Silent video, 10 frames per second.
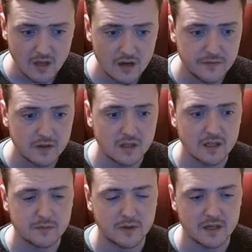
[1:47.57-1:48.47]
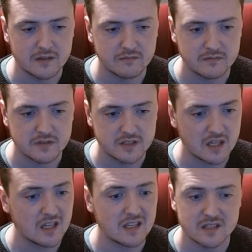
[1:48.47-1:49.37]
I feel like my
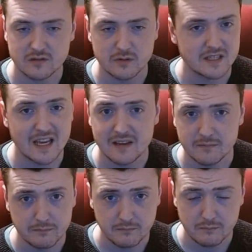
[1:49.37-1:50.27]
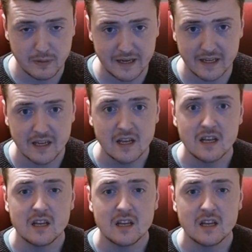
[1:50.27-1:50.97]
style is always getting better.